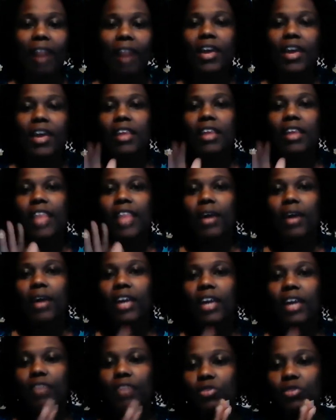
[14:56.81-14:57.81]
If
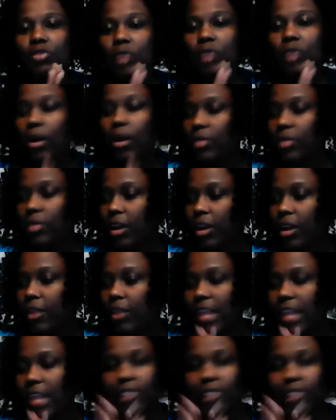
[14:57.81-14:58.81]
you go there,
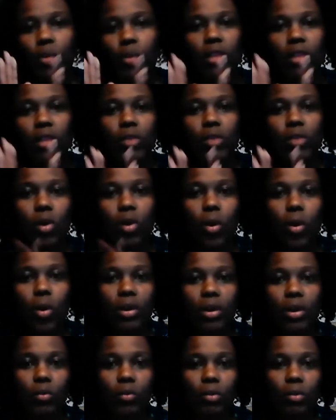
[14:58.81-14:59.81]
that's where the recording
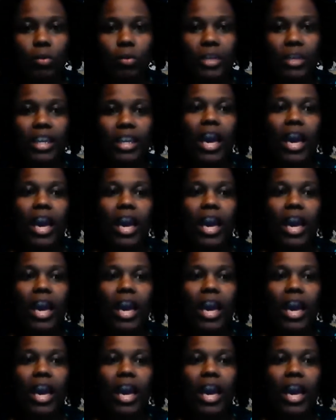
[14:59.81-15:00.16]
will be.